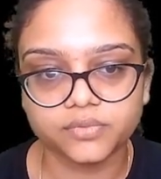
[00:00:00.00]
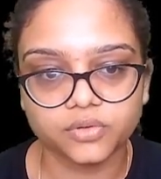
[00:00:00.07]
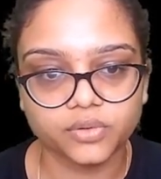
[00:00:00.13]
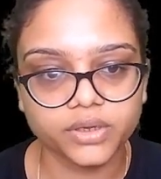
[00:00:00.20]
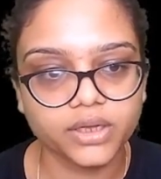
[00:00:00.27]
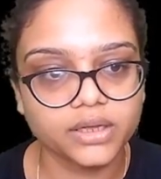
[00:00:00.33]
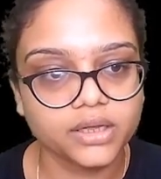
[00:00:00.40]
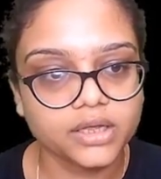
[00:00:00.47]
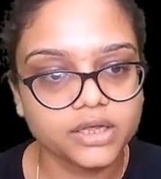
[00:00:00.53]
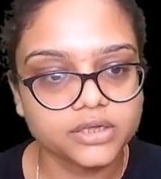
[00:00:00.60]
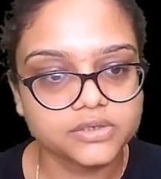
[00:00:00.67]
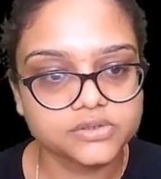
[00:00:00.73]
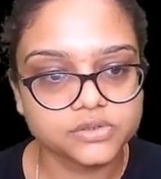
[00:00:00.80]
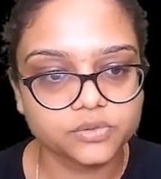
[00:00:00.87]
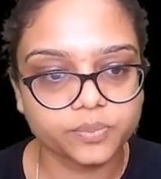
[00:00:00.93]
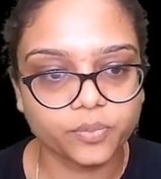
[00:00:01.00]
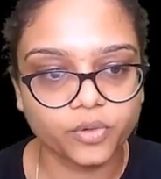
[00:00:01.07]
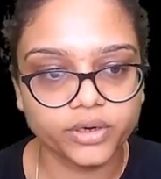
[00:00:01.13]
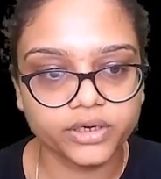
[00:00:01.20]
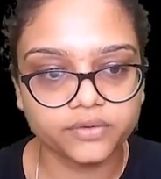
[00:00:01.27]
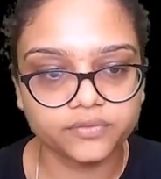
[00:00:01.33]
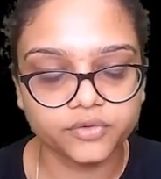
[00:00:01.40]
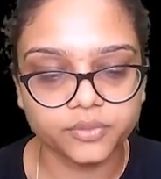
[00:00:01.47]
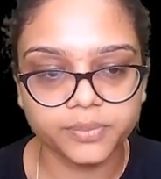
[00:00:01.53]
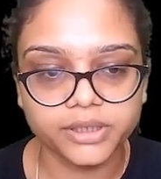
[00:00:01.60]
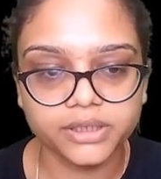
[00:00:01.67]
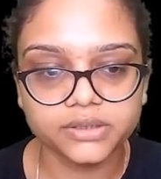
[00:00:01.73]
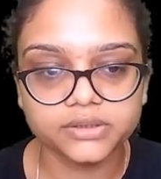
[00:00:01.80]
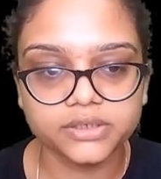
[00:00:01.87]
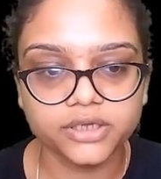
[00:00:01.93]
Okay, so point would
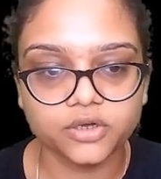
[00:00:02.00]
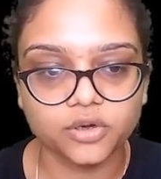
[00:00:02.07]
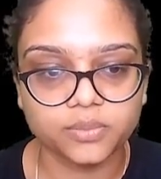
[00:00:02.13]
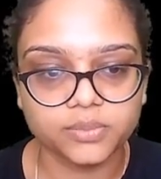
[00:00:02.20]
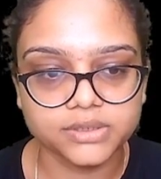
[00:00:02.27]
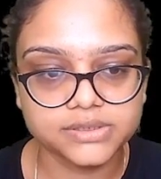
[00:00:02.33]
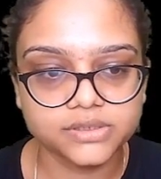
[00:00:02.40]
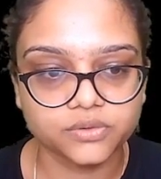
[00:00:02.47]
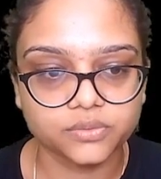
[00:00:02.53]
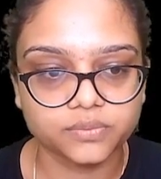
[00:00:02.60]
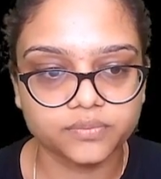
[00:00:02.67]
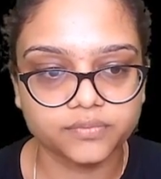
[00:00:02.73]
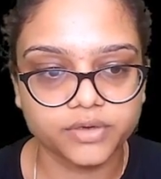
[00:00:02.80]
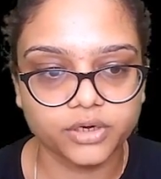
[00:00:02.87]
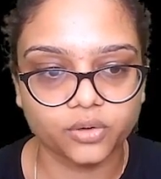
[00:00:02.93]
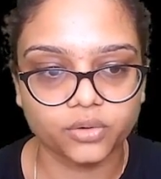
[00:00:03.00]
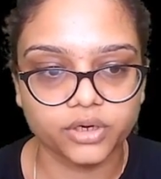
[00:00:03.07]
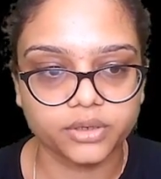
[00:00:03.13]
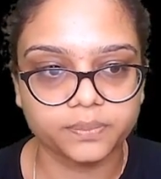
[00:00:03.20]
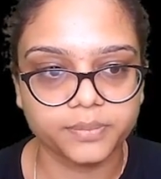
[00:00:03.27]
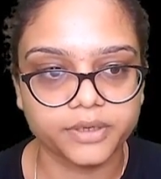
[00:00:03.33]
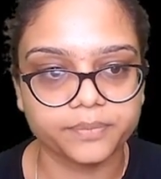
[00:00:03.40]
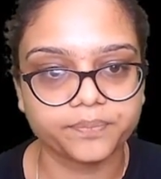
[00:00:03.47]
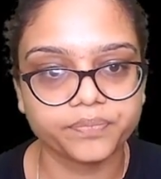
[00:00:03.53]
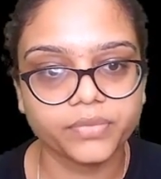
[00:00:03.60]
be 3, 0, one order pair.